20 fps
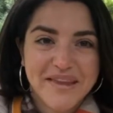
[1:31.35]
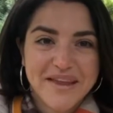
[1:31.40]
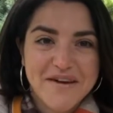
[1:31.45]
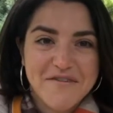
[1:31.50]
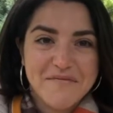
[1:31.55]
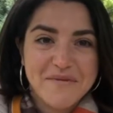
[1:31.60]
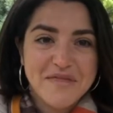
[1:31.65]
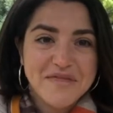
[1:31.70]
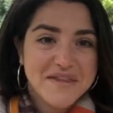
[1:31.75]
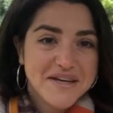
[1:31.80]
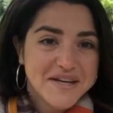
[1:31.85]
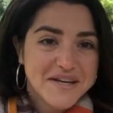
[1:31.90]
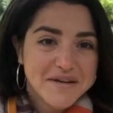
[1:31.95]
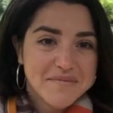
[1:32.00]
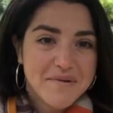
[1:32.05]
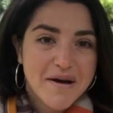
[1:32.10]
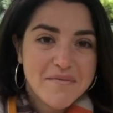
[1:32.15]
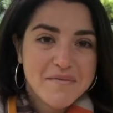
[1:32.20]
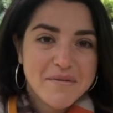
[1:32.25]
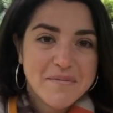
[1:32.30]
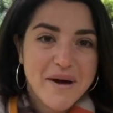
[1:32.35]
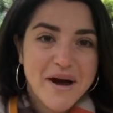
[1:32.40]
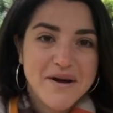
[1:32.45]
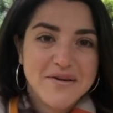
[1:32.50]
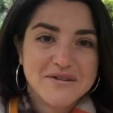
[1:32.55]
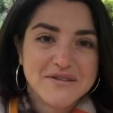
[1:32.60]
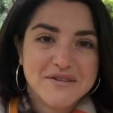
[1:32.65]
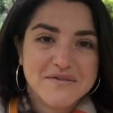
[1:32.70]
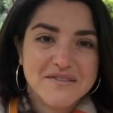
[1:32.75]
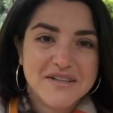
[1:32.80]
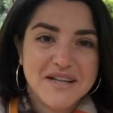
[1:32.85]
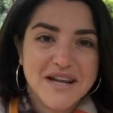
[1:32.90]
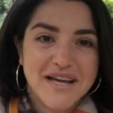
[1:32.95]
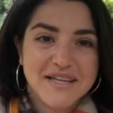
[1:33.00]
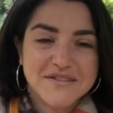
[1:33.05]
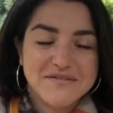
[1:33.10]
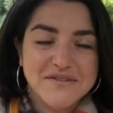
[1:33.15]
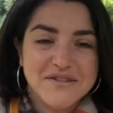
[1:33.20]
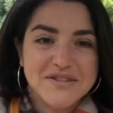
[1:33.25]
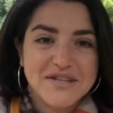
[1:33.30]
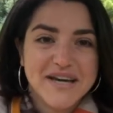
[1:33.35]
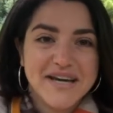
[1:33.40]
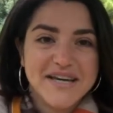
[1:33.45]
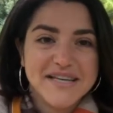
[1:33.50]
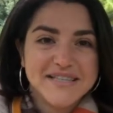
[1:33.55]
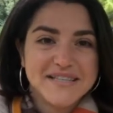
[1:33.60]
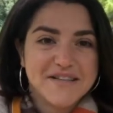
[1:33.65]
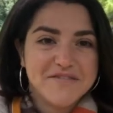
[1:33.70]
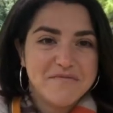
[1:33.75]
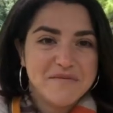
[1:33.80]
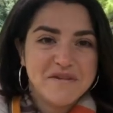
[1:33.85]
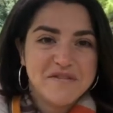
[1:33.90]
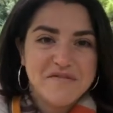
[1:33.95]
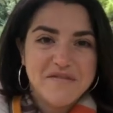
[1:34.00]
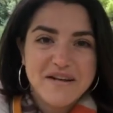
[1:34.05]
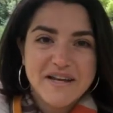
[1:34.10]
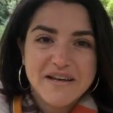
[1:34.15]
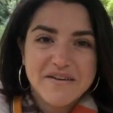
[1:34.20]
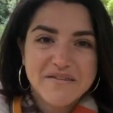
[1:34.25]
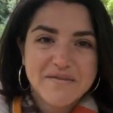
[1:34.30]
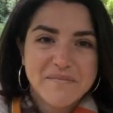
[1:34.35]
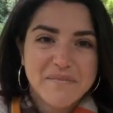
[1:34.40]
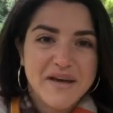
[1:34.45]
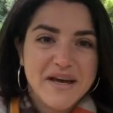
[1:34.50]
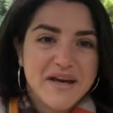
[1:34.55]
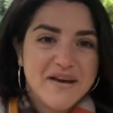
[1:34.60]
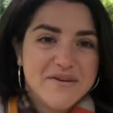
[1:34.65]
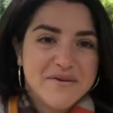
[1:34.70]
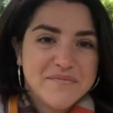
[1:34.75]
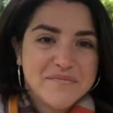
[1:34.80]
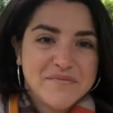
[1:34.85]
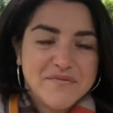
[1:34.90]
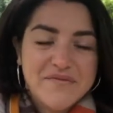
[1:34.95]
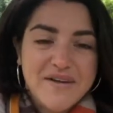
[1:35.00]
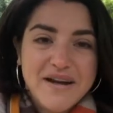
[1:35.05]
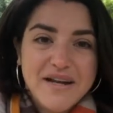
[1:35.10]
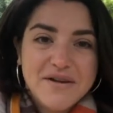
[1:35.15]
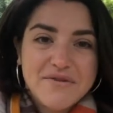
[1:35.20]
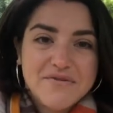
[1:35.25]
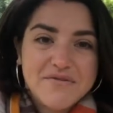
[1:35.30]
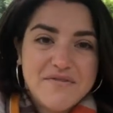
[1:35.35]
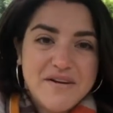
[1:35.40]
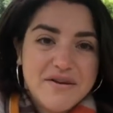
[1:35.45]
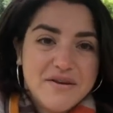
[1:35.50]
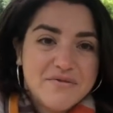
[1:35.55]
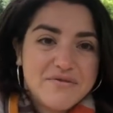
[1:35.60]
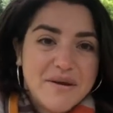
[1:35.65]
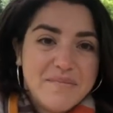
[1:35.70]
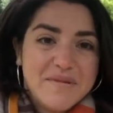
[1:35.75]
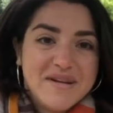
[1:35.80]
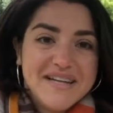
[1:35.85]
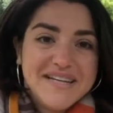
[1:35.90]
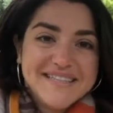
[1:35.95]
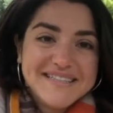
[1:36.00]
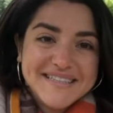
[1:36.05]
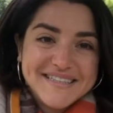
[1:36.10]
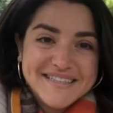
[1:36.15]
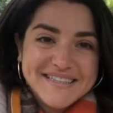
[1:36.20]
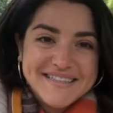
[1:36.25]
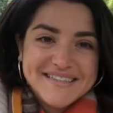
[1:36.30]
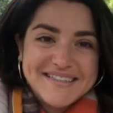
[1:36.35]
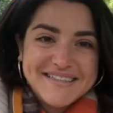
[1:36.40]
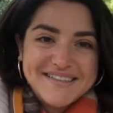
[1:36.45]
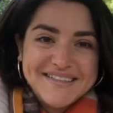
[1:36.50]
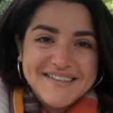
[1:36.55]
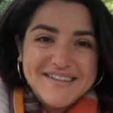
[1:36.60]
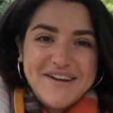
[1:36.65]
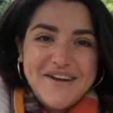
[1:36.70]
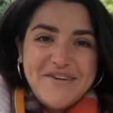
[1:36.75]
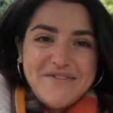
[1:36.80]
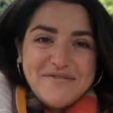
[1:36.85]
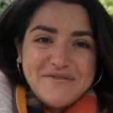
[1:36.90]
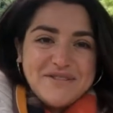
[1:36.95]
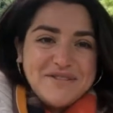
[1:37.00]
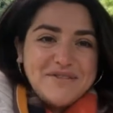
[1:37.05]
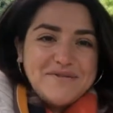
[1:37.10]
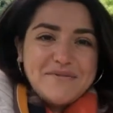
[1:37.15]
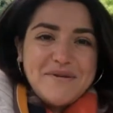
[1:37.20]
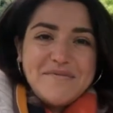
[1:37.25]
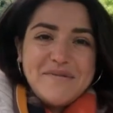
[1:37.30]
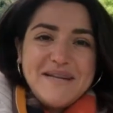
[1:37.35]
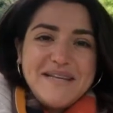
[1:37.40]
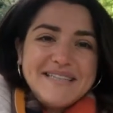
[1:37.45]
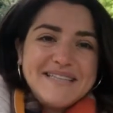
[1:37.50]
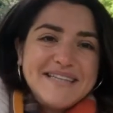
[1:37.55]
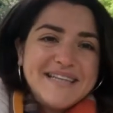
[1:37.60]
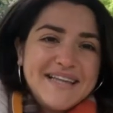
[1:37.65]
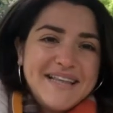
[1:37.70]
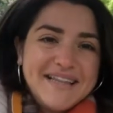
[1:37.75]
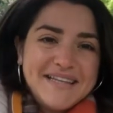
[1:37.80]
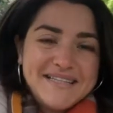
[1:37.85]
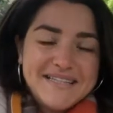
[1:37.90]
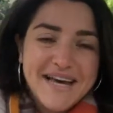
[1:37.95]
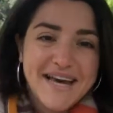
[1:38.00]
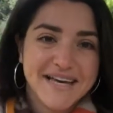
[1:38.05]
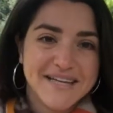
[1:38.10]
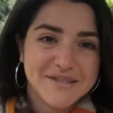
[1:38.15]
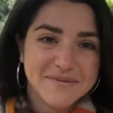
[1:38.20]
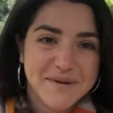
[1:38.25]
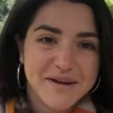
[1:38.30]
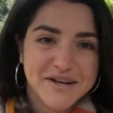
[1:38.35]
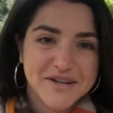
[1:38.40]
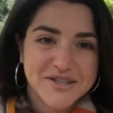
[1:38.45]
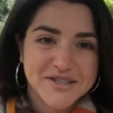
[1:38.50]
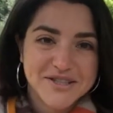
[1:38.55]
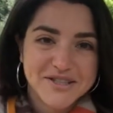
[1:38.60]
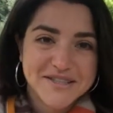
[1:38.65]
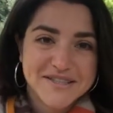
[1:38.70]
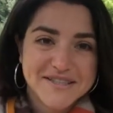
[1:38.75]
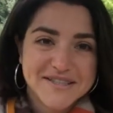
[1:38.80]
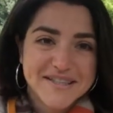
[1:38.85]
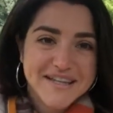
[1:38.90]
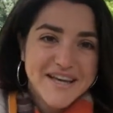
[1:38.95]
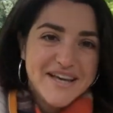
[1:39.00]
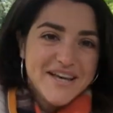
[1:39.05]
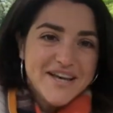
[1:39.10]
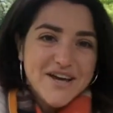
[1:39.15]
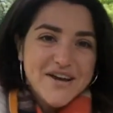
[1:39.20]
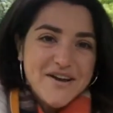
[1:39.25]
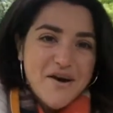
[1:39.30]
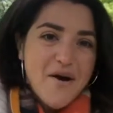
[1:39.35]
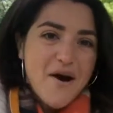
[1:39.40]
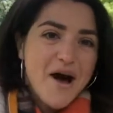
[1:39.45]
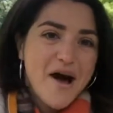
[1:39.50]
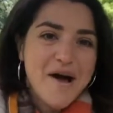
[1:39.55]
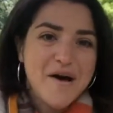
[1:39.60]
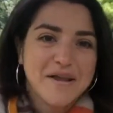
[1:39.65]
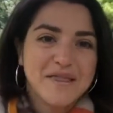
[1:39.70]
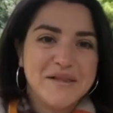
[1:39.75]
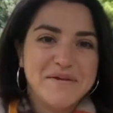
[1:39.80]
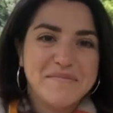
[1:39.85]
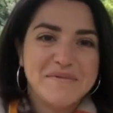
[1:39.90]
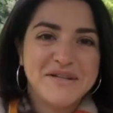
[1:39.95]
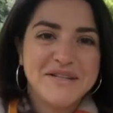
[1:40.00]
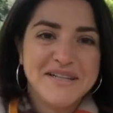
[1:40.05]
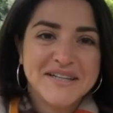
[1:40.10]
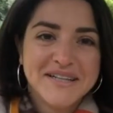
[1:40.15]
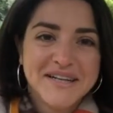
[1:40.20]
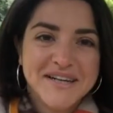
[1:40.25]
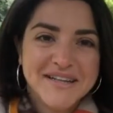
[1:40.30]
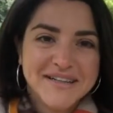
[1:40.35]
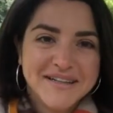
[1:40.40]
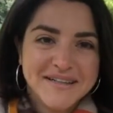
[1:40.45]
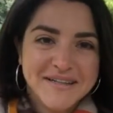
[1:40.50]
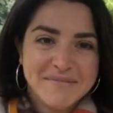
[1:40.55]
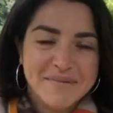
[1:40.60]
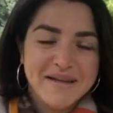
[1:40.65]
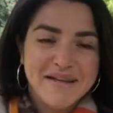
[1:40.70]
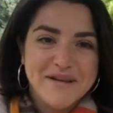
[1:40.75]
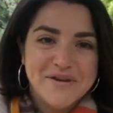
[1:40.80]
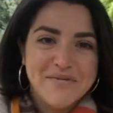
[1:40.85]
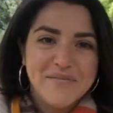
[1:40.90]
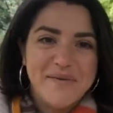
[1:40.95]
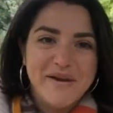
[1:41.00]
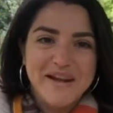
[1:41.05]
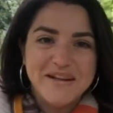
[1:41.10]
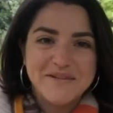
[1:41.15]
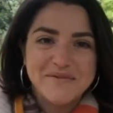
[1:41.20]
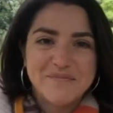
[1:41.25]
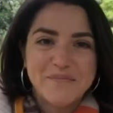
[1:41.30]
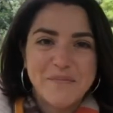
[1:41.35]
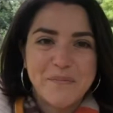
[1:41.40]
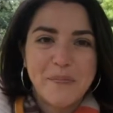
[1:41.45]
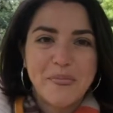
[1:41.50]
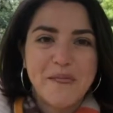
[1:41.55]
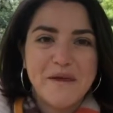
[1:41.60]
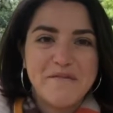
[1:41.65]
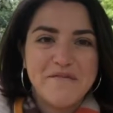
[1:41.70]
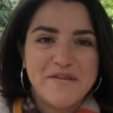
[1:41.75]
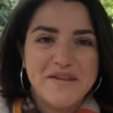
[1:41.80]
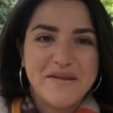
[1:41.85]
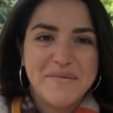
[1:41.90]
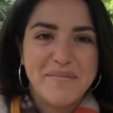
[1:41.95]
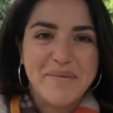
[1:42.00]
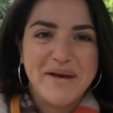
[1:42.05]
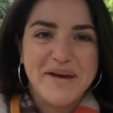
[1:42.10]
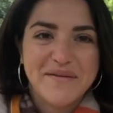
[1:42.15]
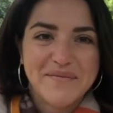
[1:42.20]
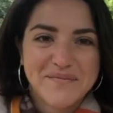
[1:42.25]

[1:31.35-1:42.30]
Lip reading: I've been thinking about my parents over the last few days, and I've been feeling very reminiscent, you know, just reminiscing in the days where I could just, you know, hug them and then cuddle them a little bit, feel a bit,